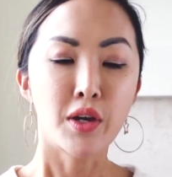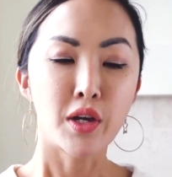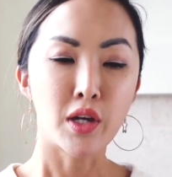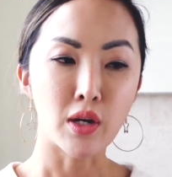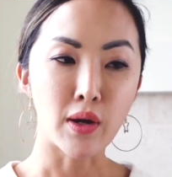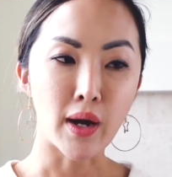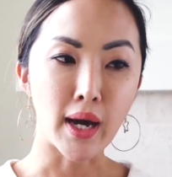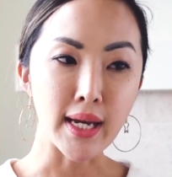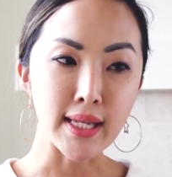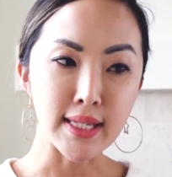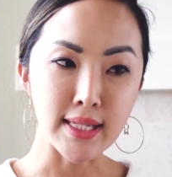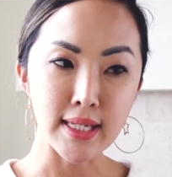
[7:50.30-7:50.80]
you
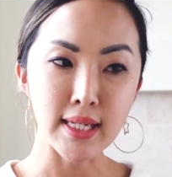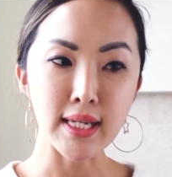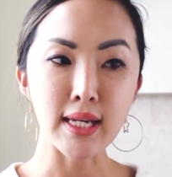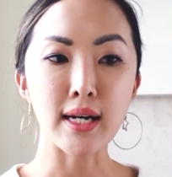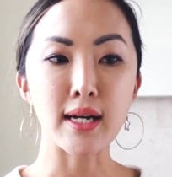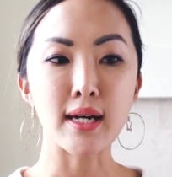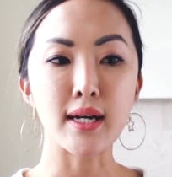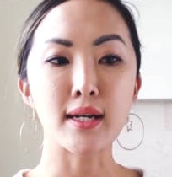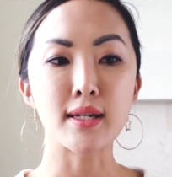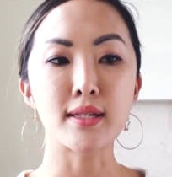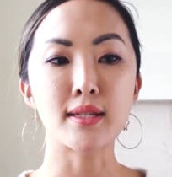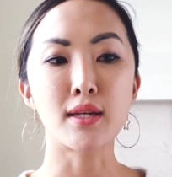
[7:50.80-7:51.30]
know,
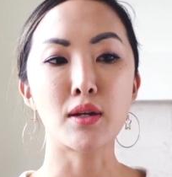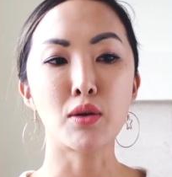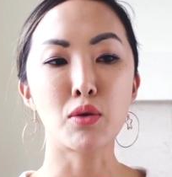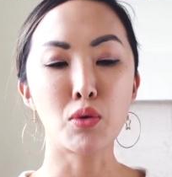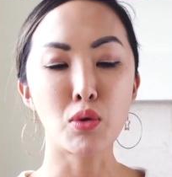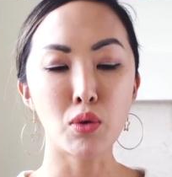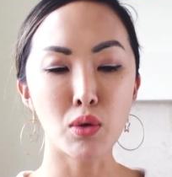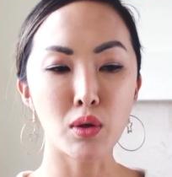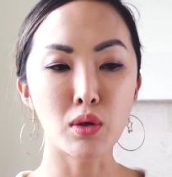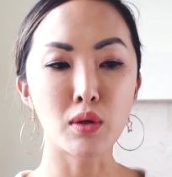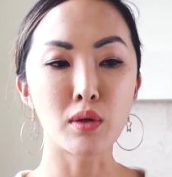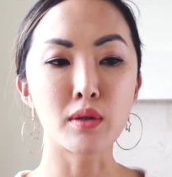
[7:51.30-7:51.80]
ideas and
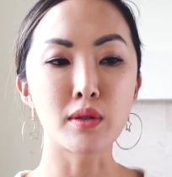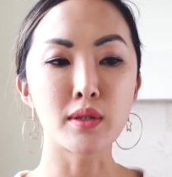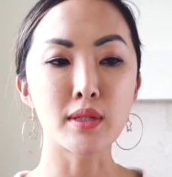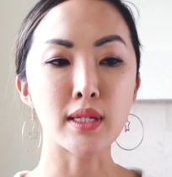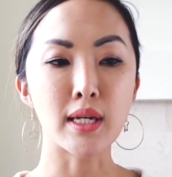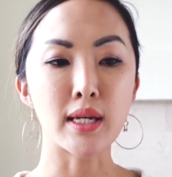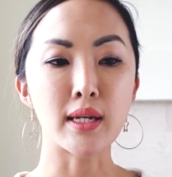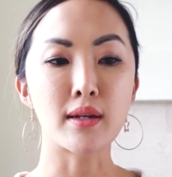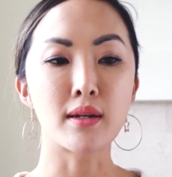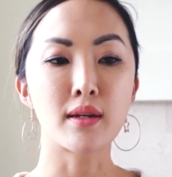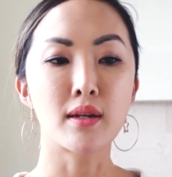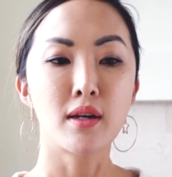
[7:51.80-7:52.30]
goals
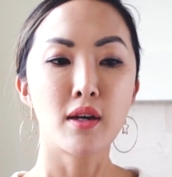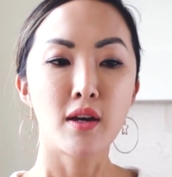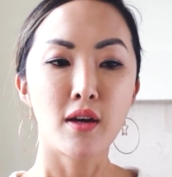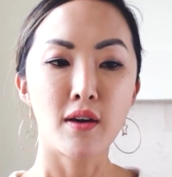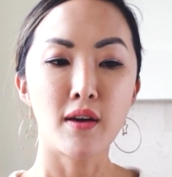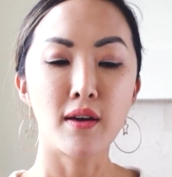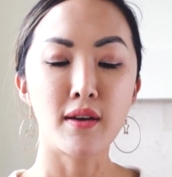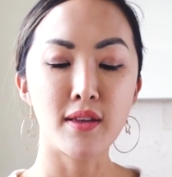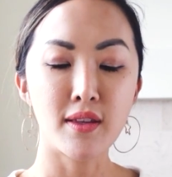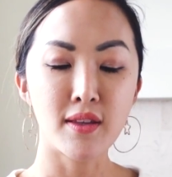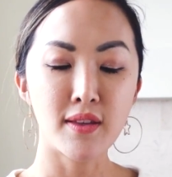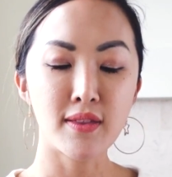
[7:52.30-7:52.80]
and
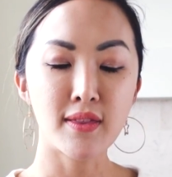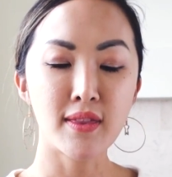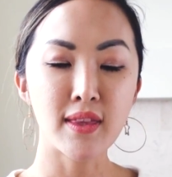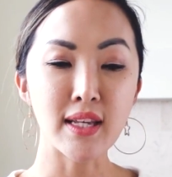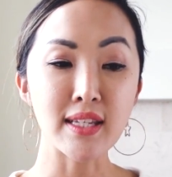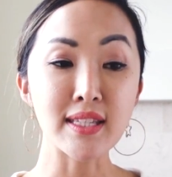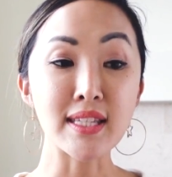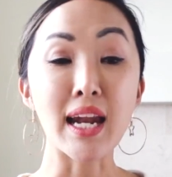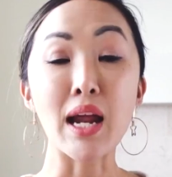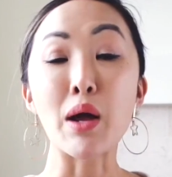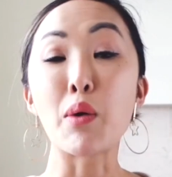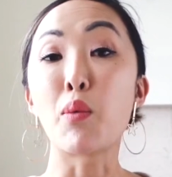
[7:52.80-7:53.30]

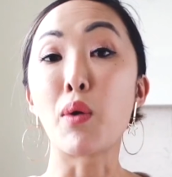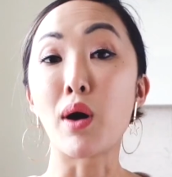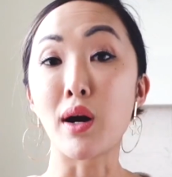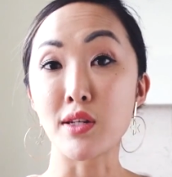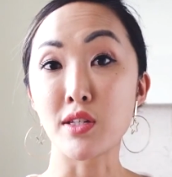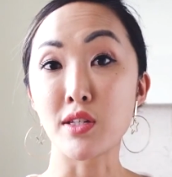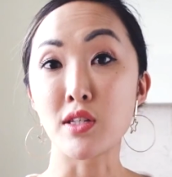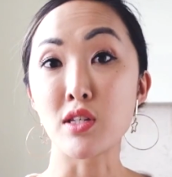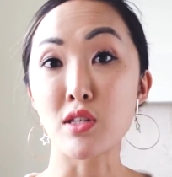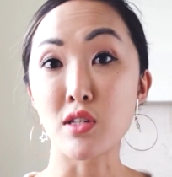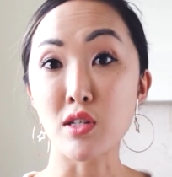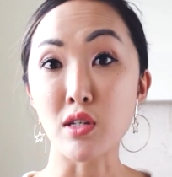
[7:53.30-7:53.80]
things that I
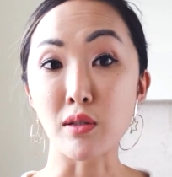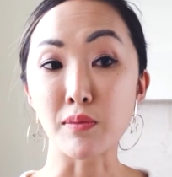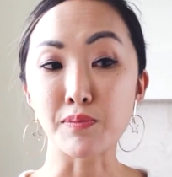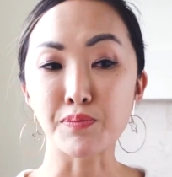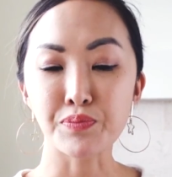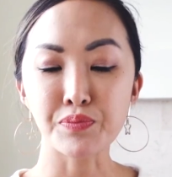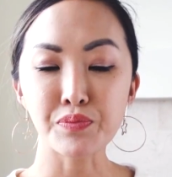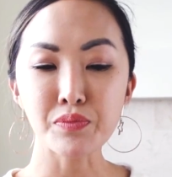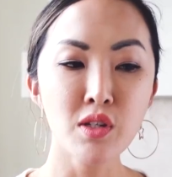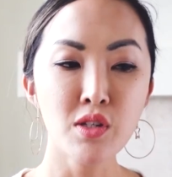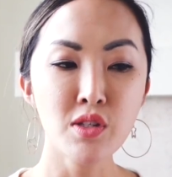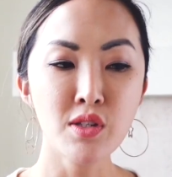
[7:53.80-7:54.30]
want to do.
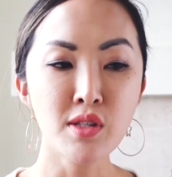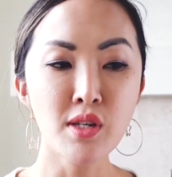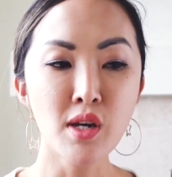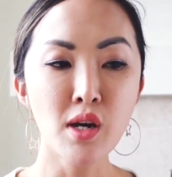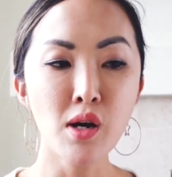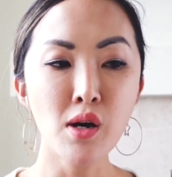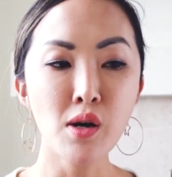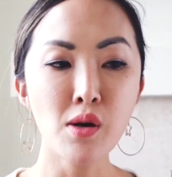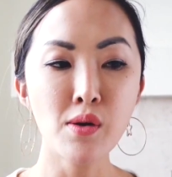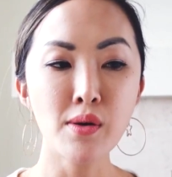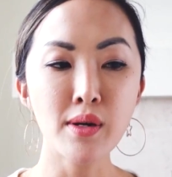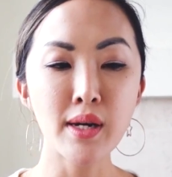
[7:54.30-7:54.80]

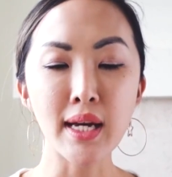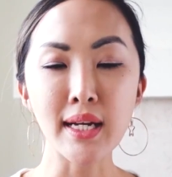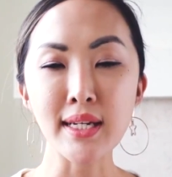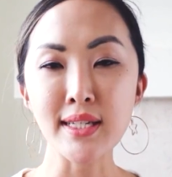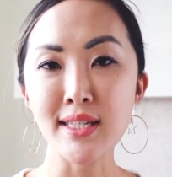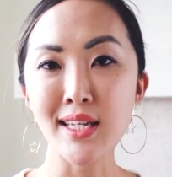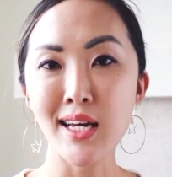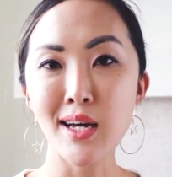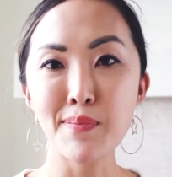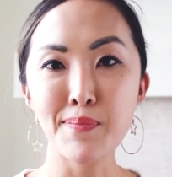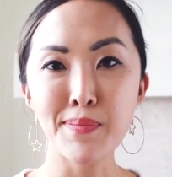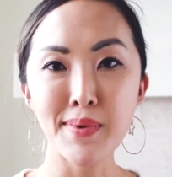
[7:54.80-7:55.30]
So
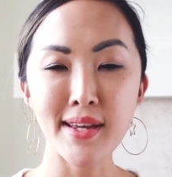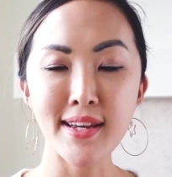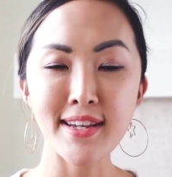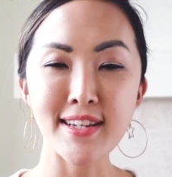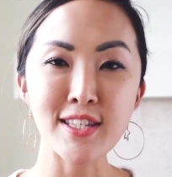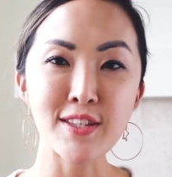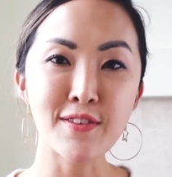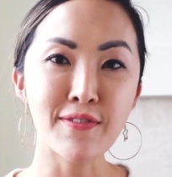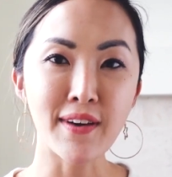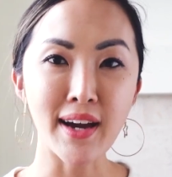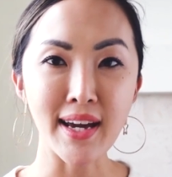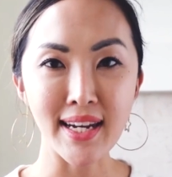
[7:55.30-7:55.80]
next up
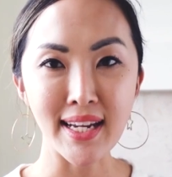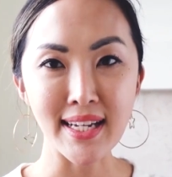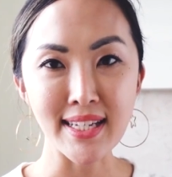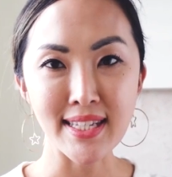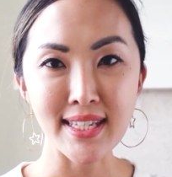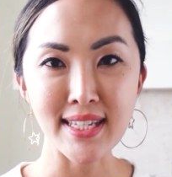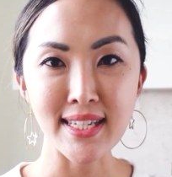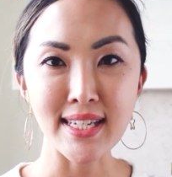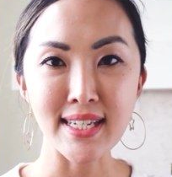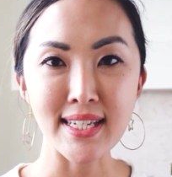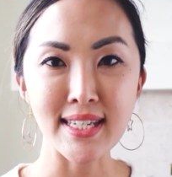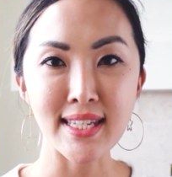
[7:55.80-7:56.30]
is
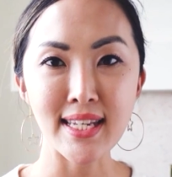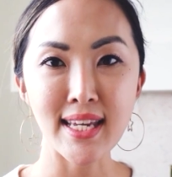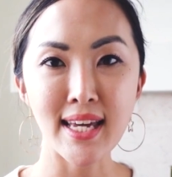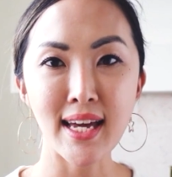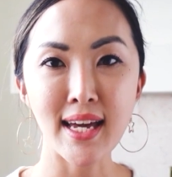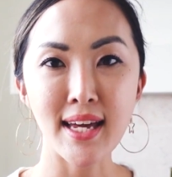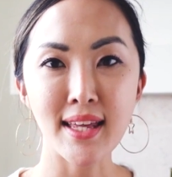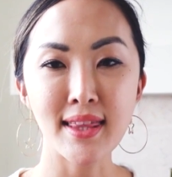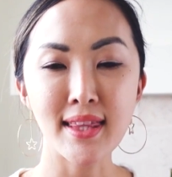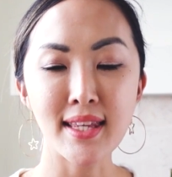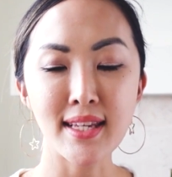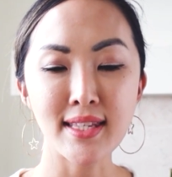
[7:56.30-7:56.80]
finances,
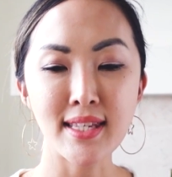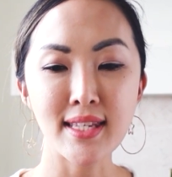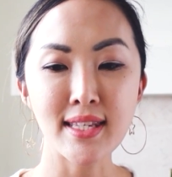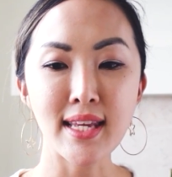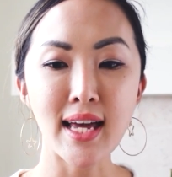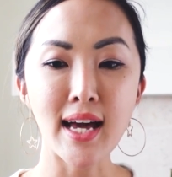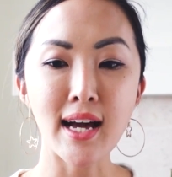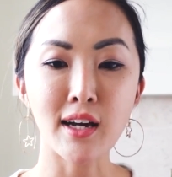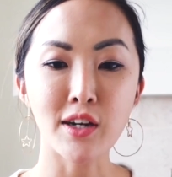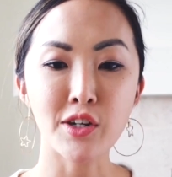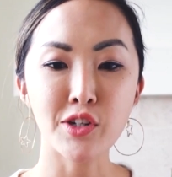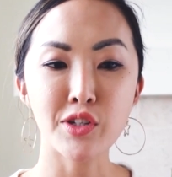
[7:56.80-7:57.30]
and this is
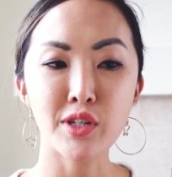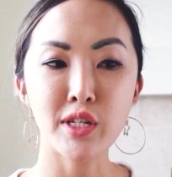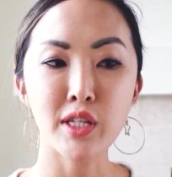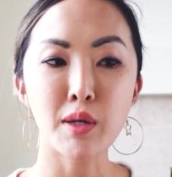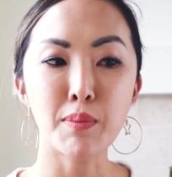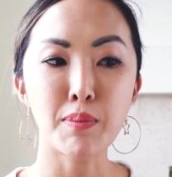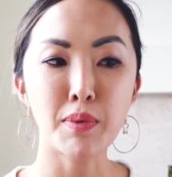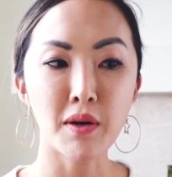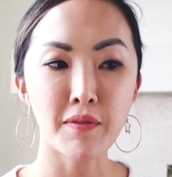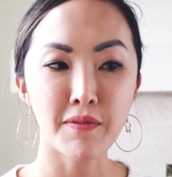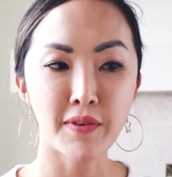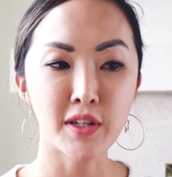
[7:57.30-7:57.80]
actually the
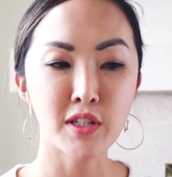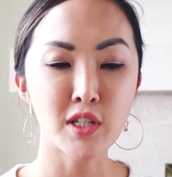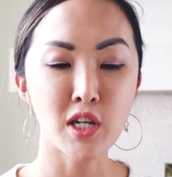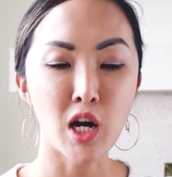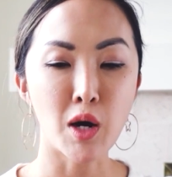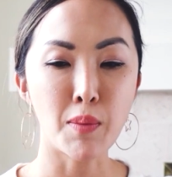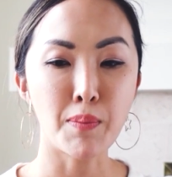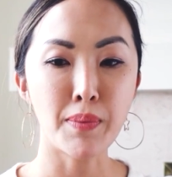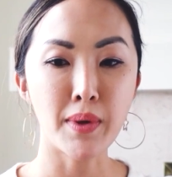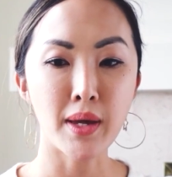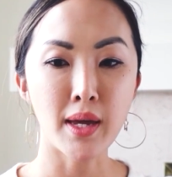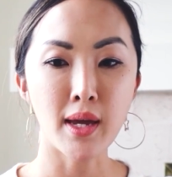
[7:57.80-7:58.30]
perfect
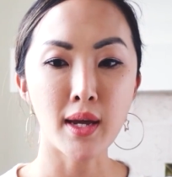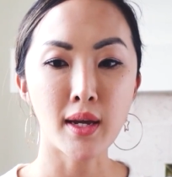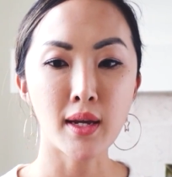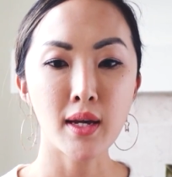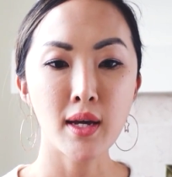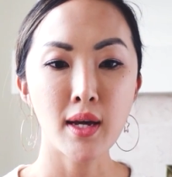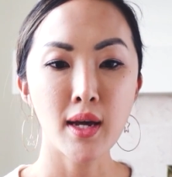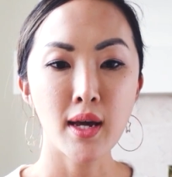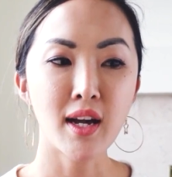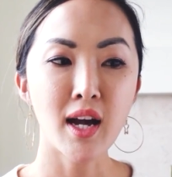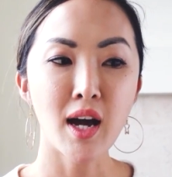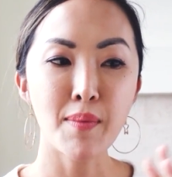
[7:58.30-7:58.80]
topic
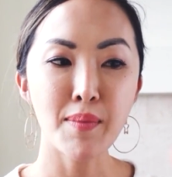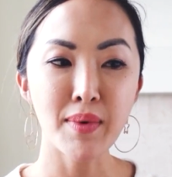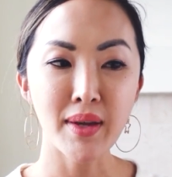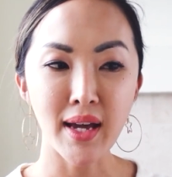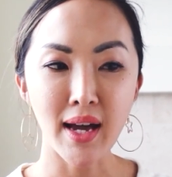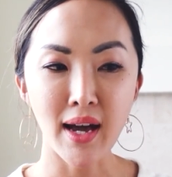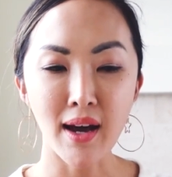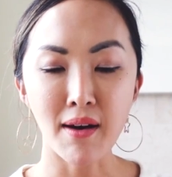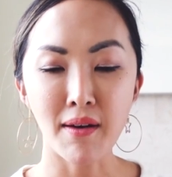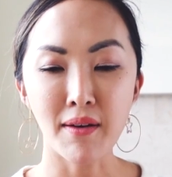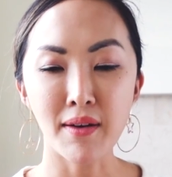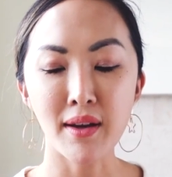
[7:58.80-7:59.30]
coming
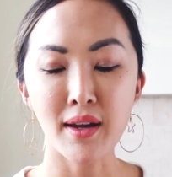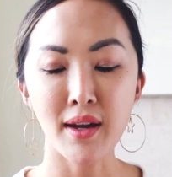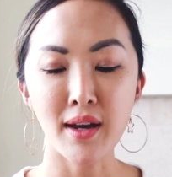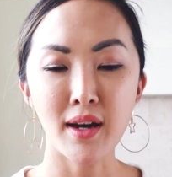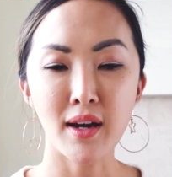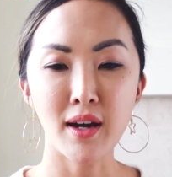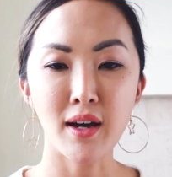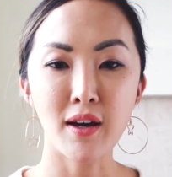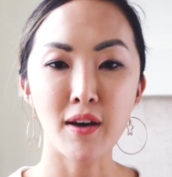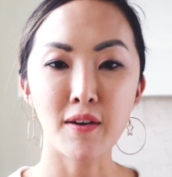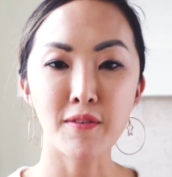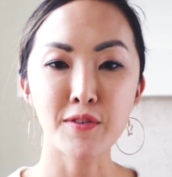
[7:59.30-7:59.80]
out
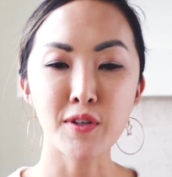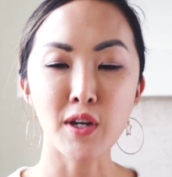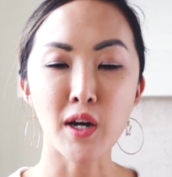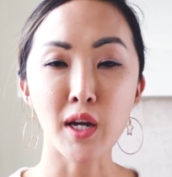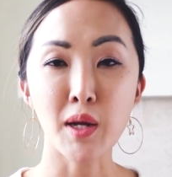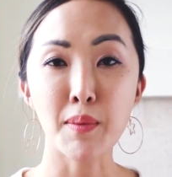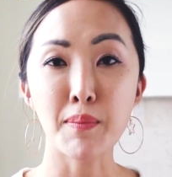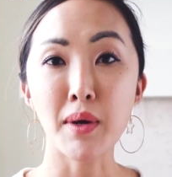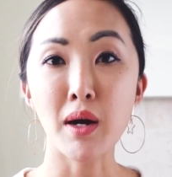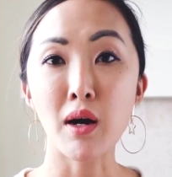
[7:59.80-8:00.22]
of talking